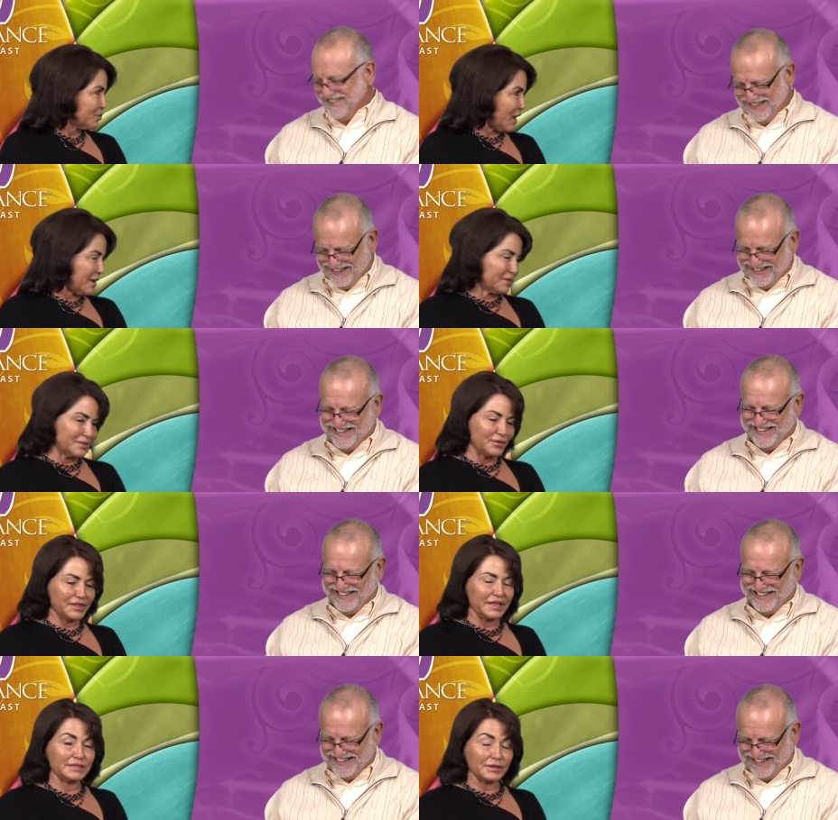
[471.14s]
Speaker 1: problem
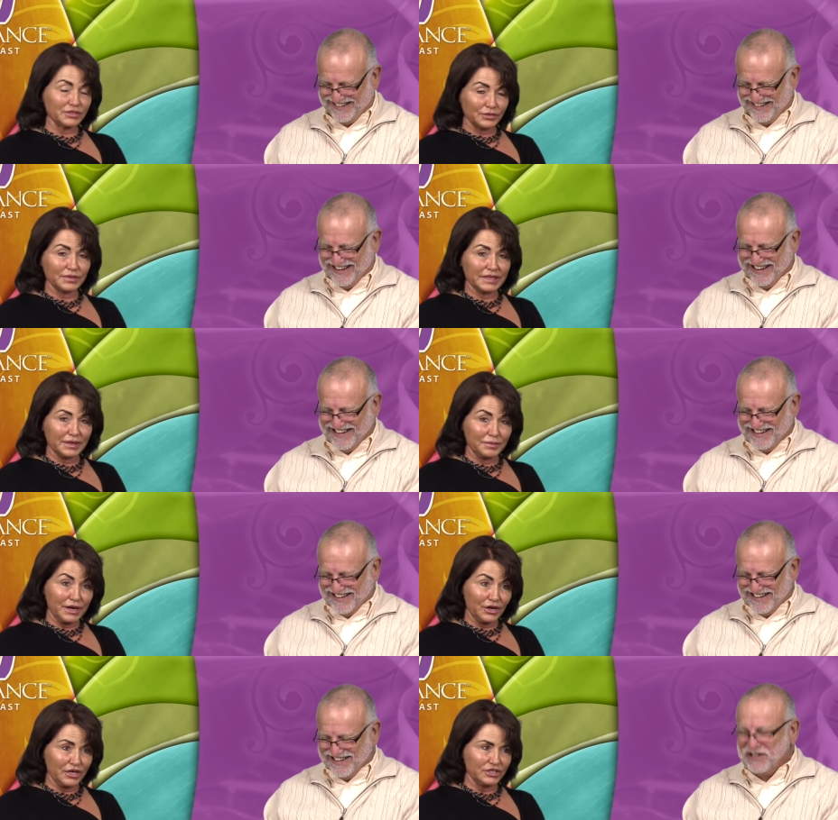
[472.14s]
with, especially within a
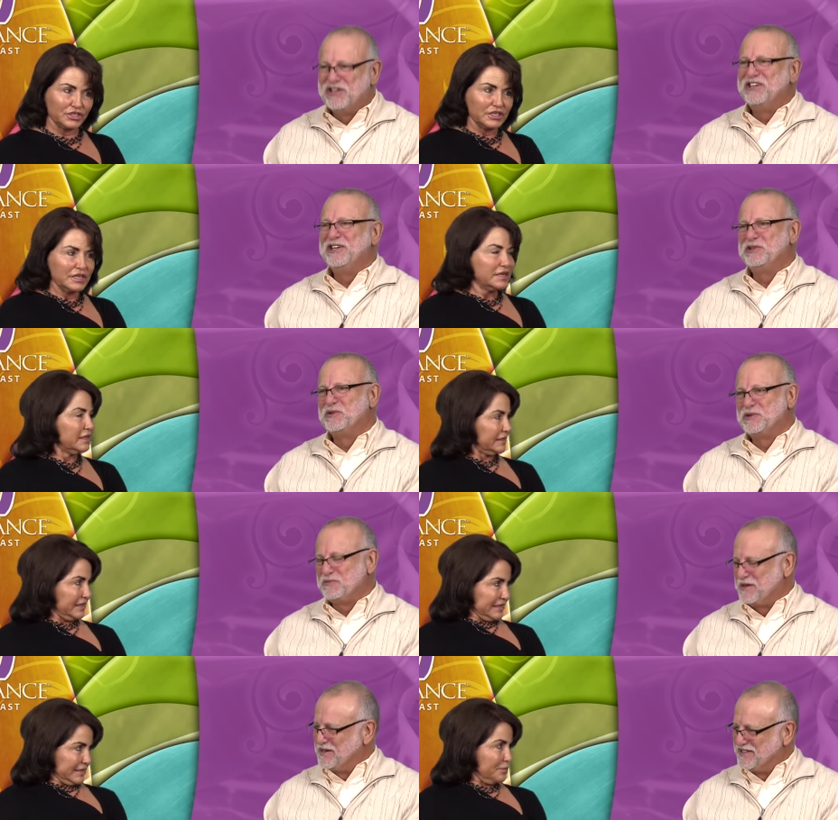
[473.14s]
marriage. Conditioned
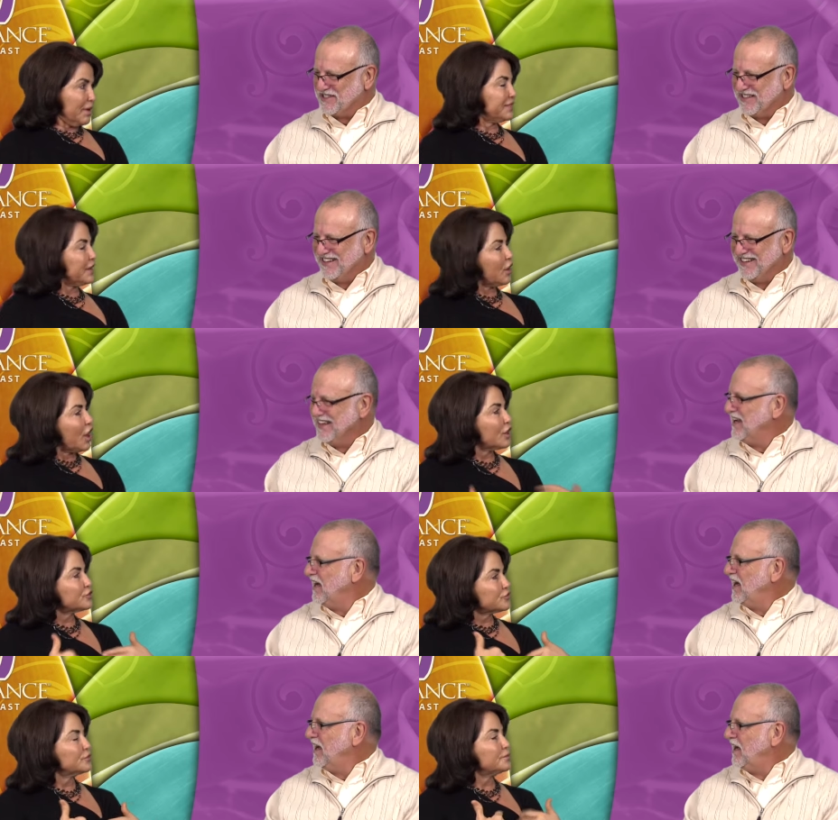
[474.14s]
response. But there are
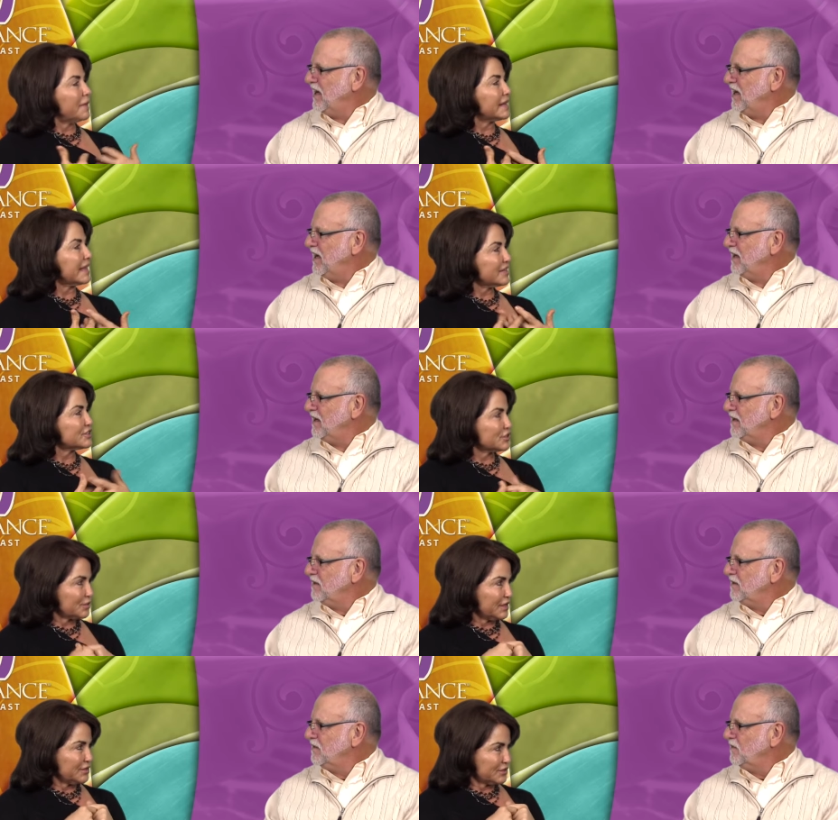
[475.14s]
medications
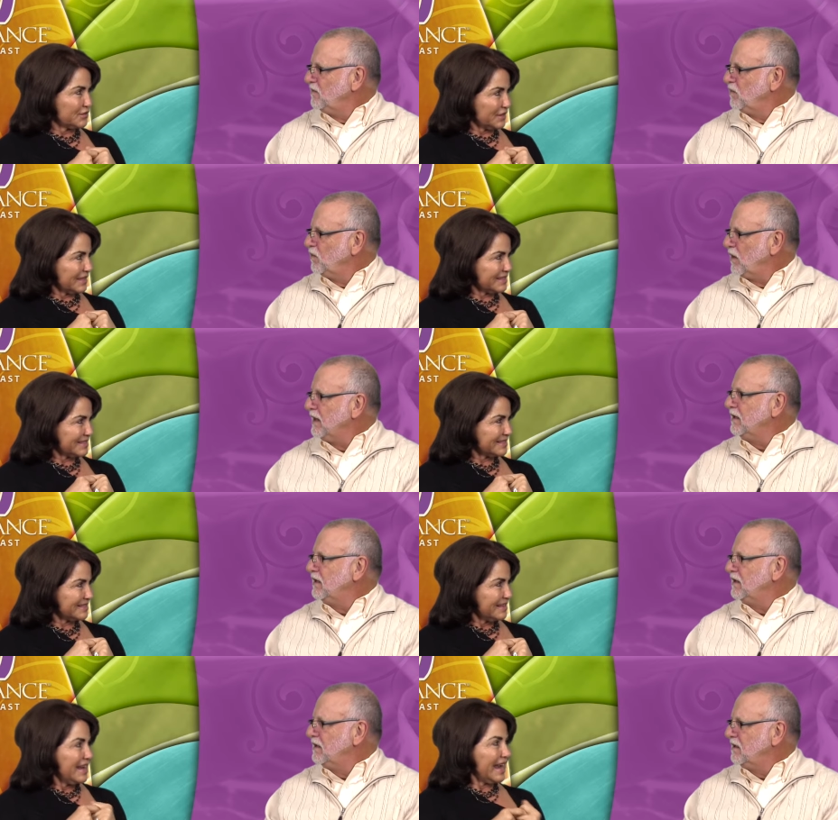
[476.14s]
we use for this. Right
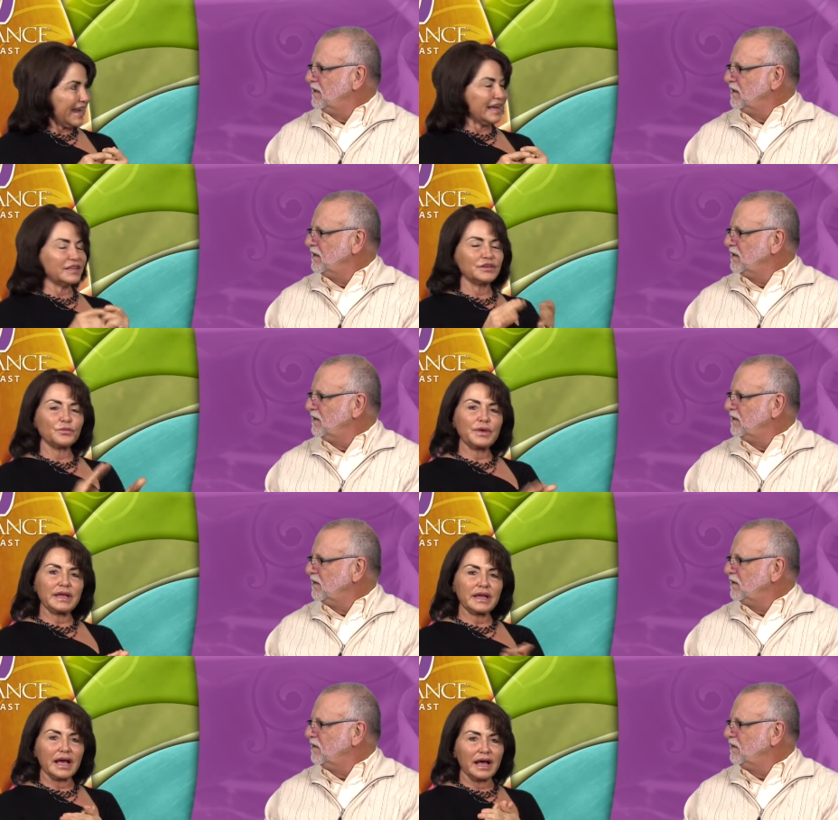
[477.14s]
and
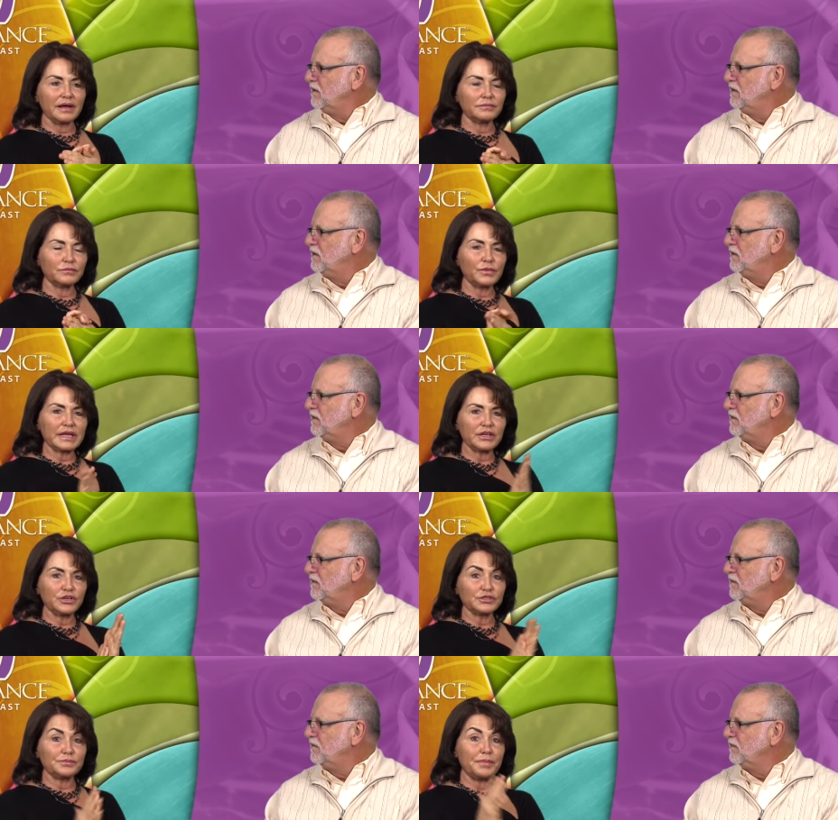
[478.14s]
we uh, we can
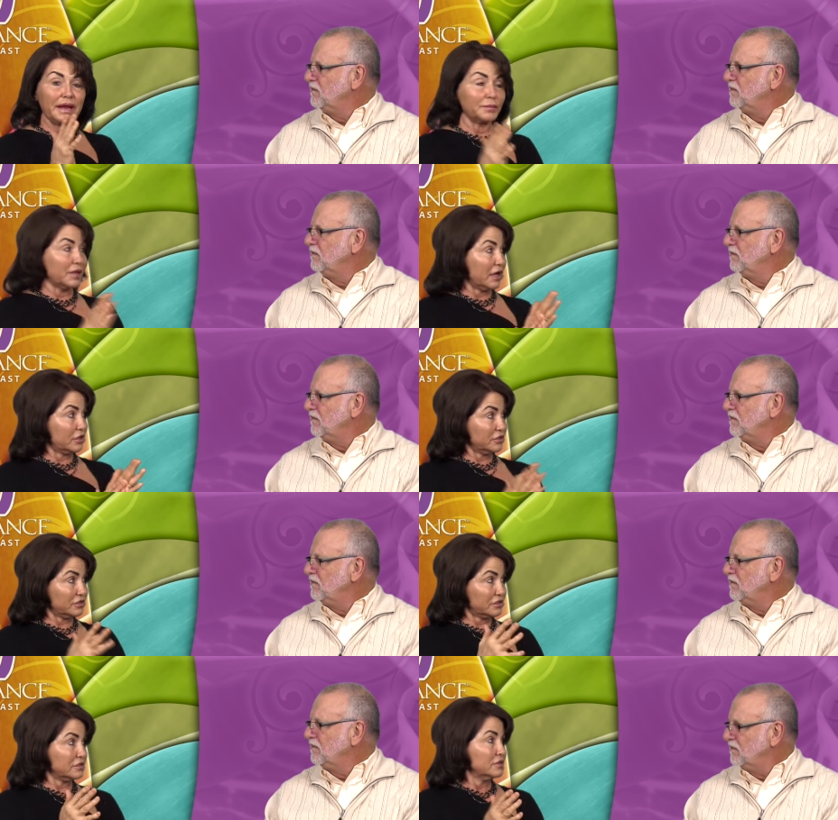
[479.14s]
use beta
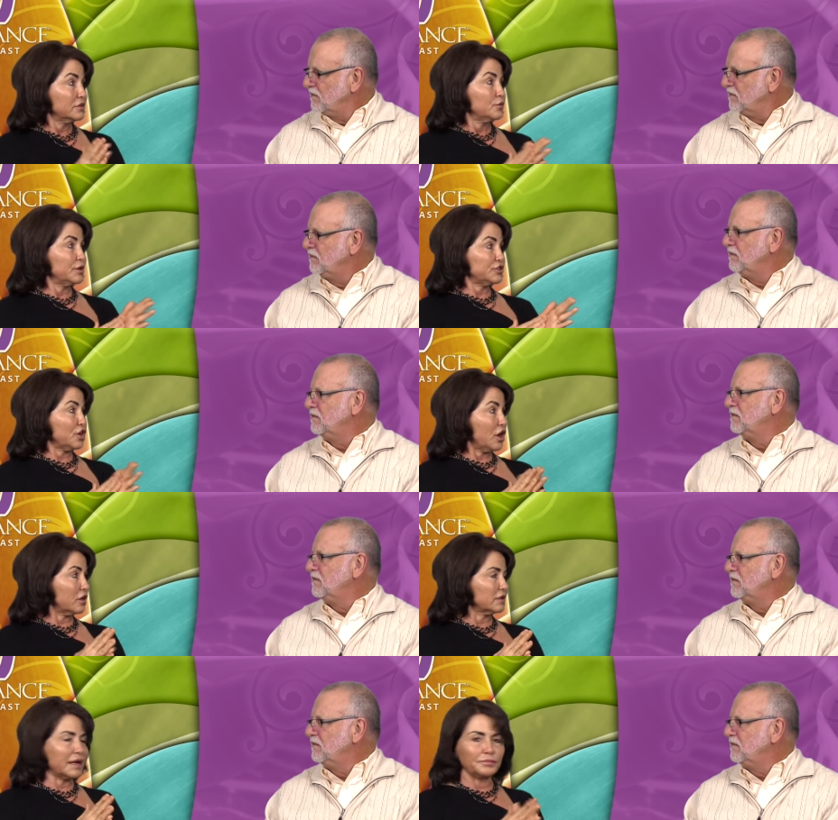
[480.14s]
blockers, which
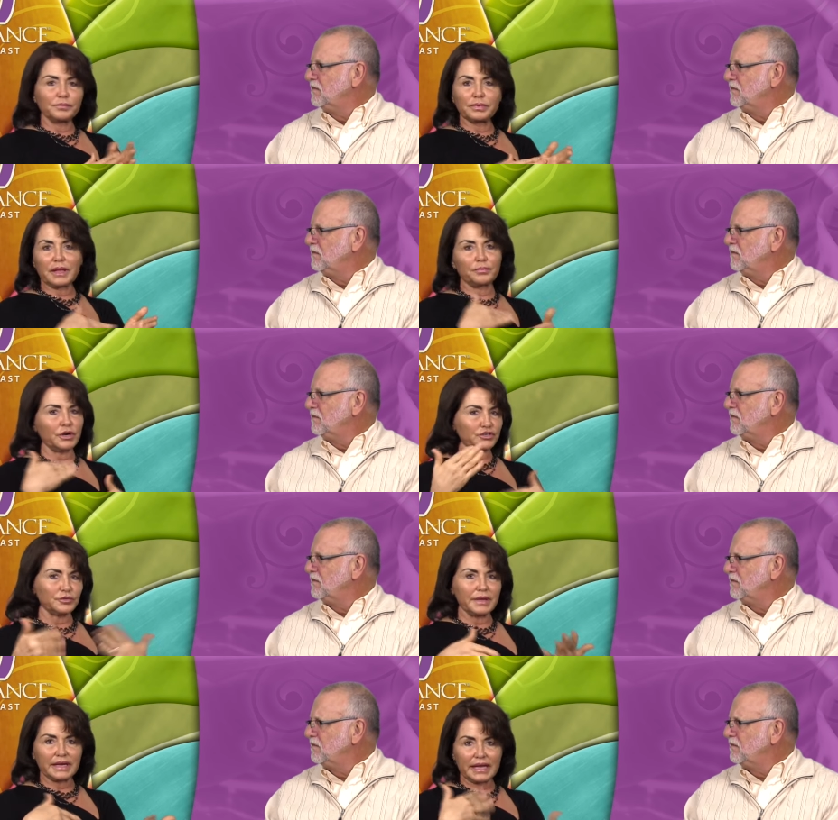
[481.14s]
are like blood
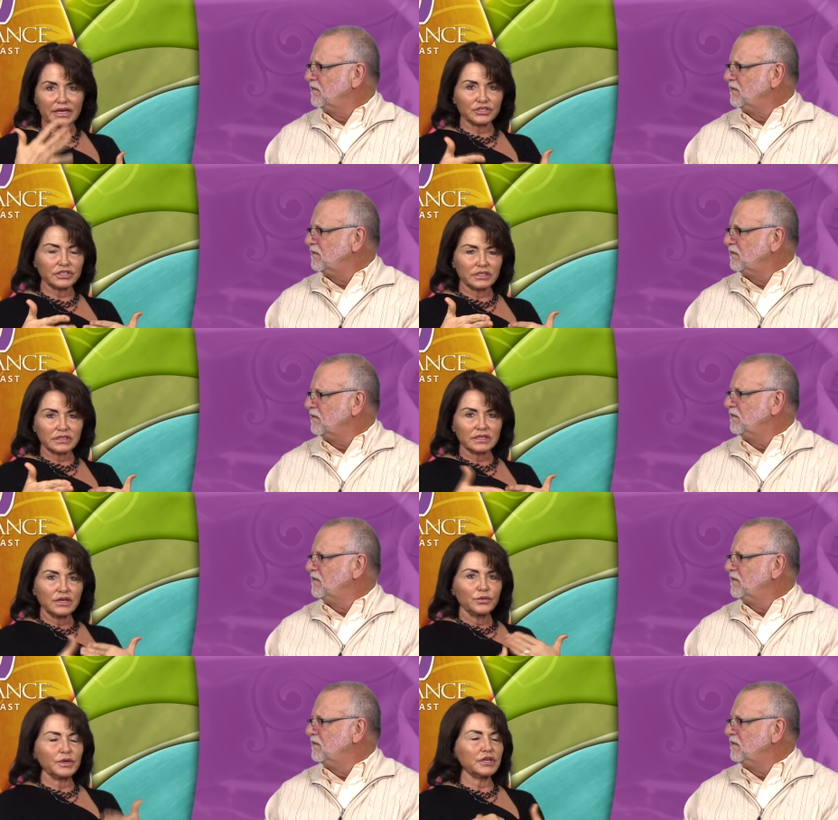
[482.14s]
pressure medications.
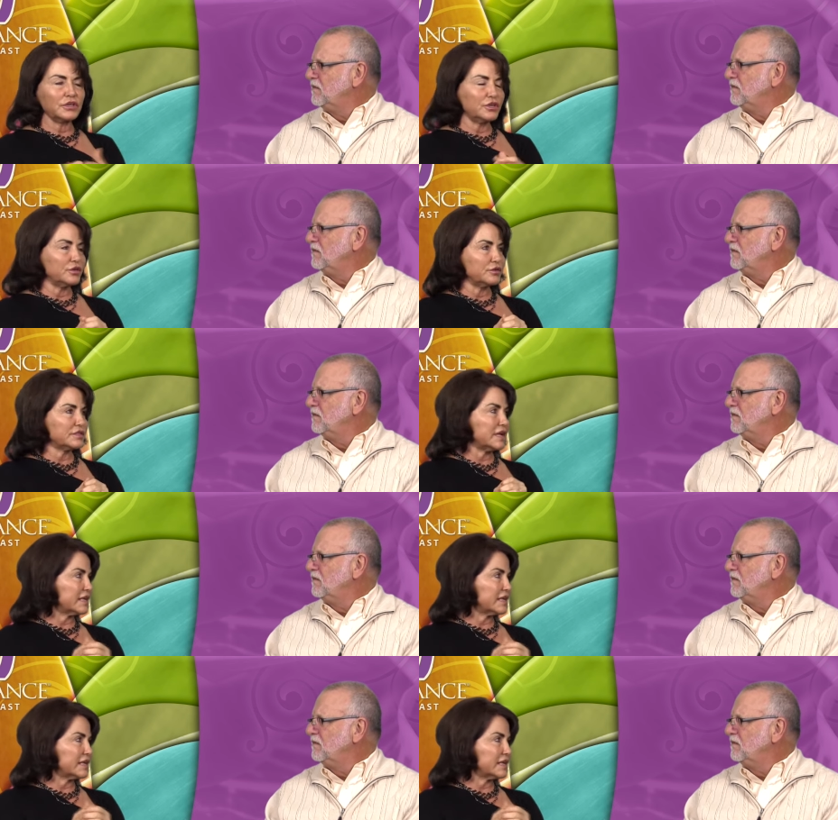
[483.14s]
We can use